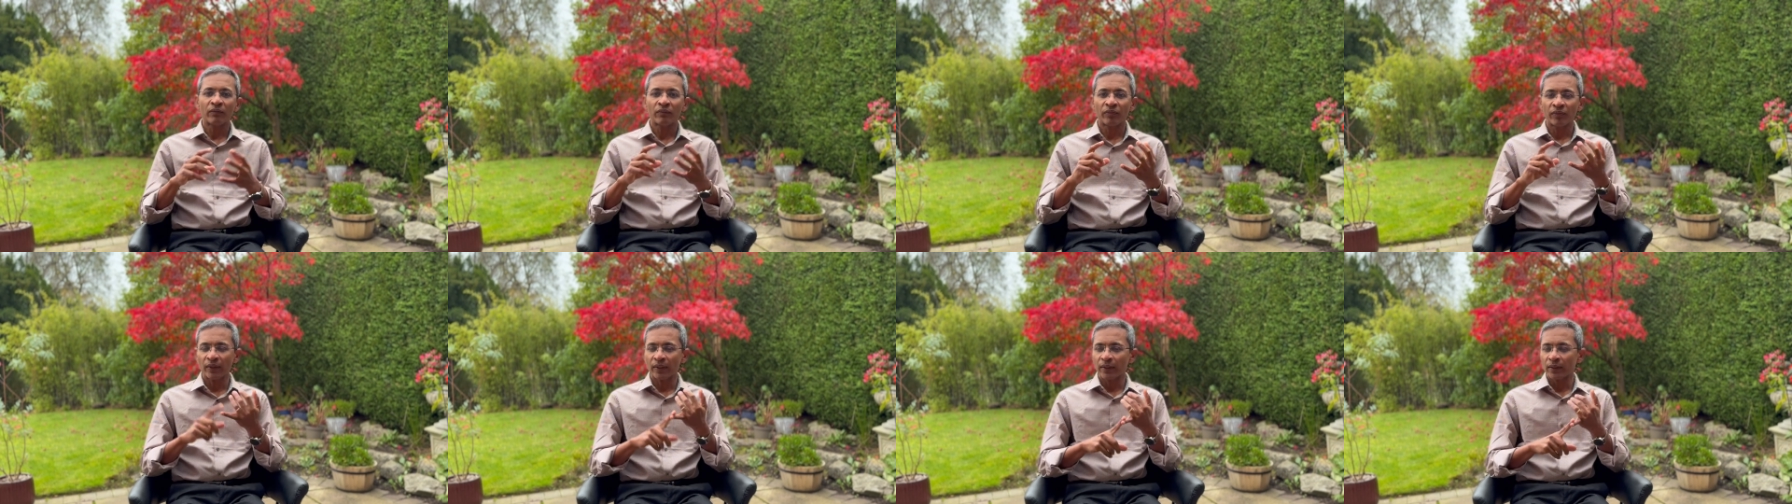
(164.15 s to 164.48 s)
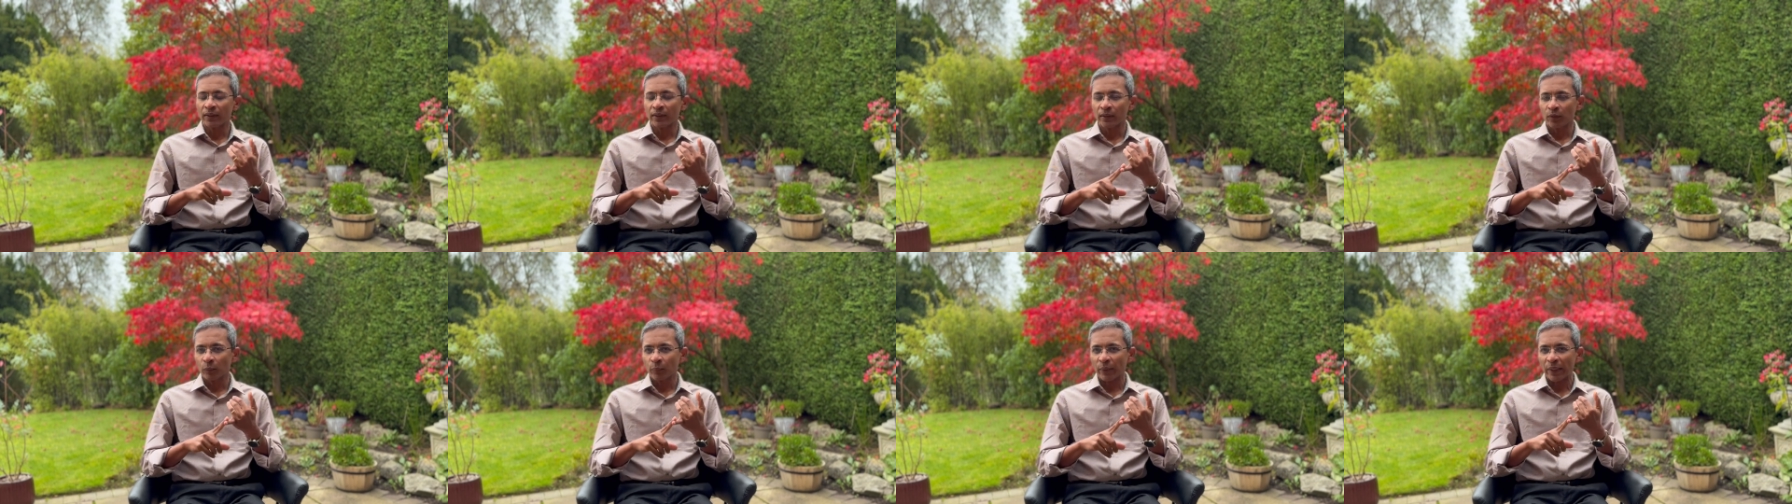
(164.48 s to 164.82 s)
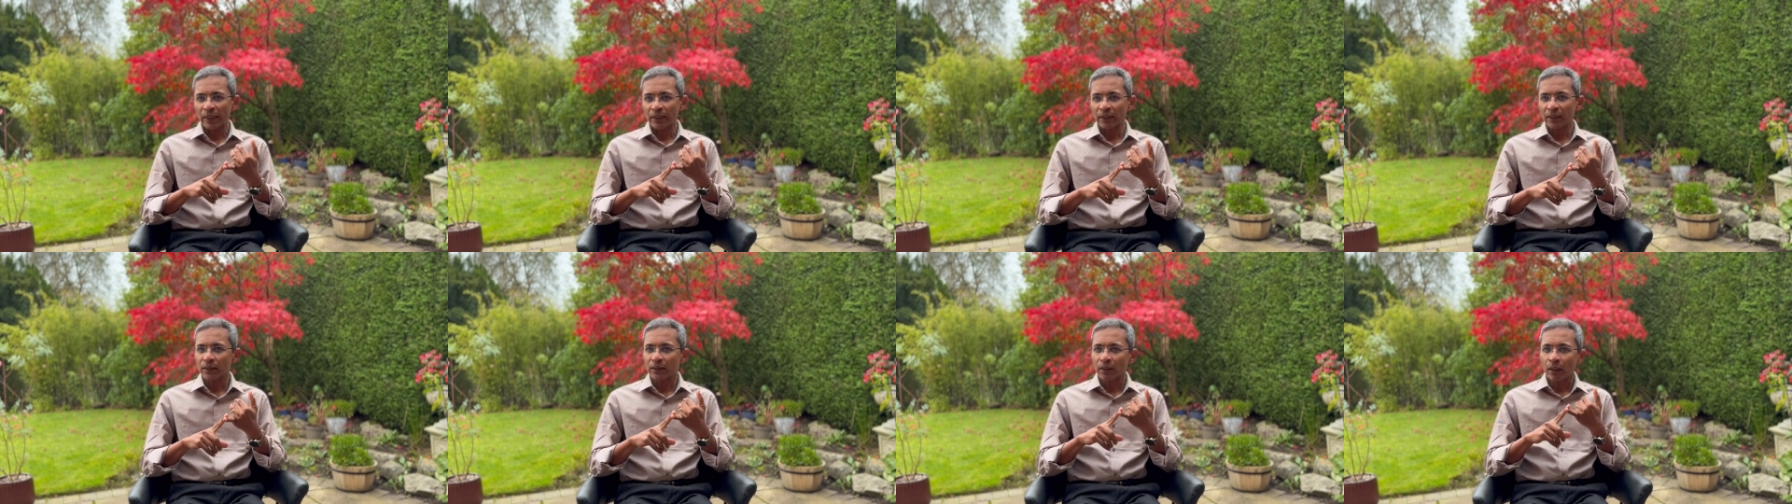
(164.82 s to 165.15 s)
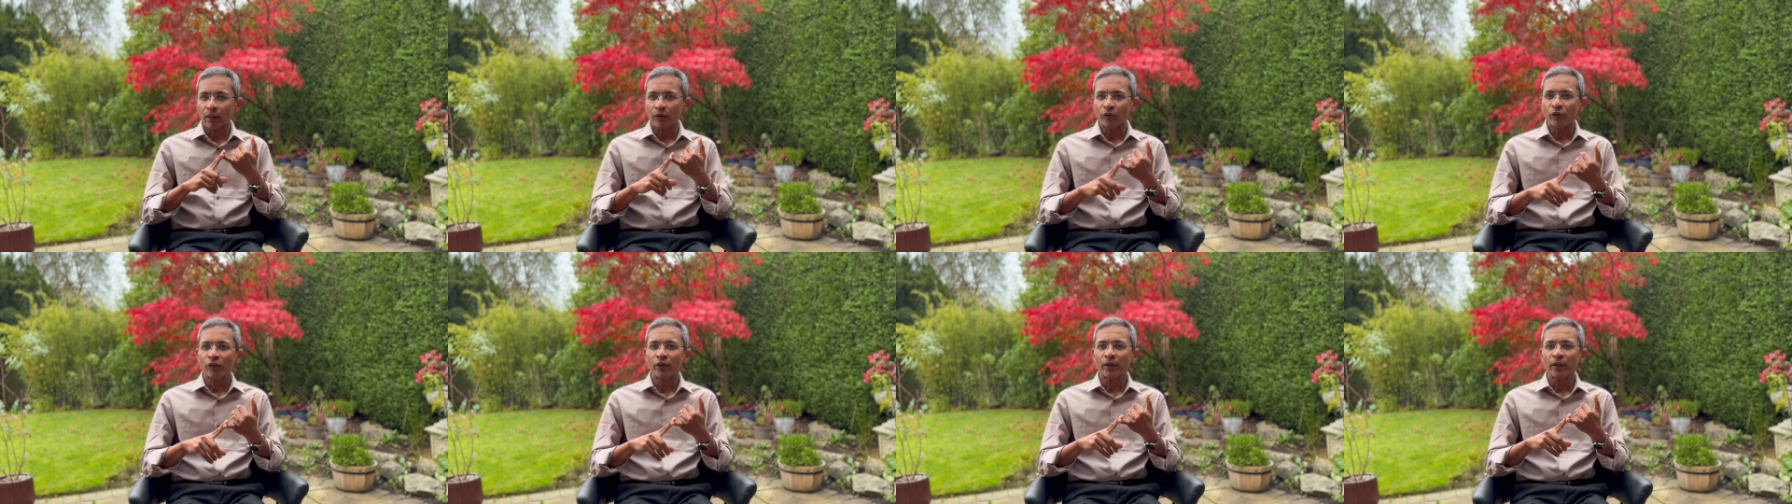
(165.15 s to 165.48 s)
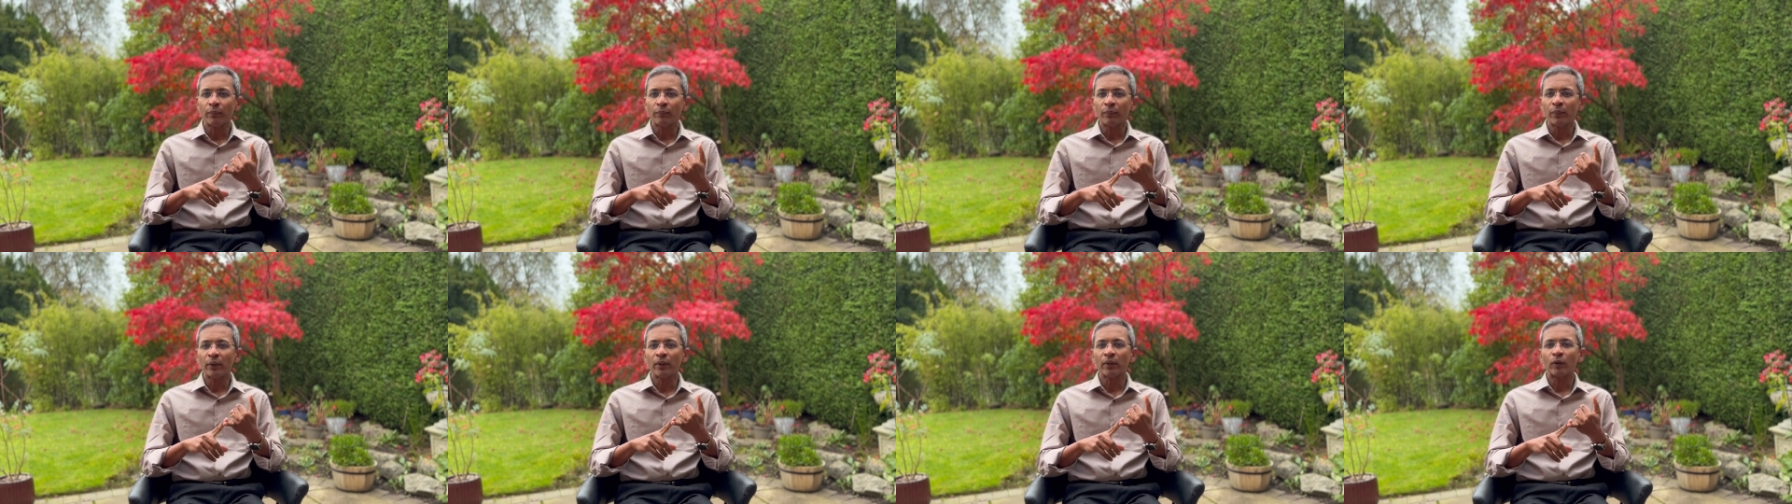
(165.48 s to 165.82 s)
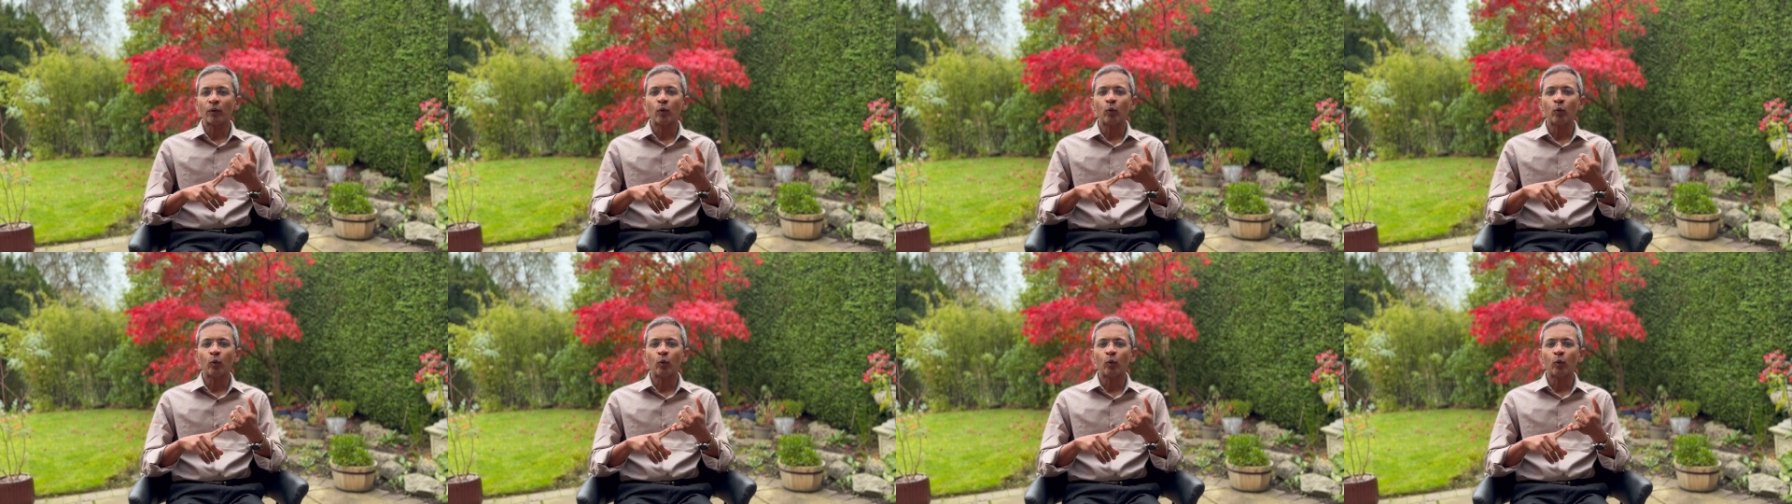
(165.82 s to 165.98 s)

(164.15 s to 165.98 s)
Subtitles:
First, we can start treatment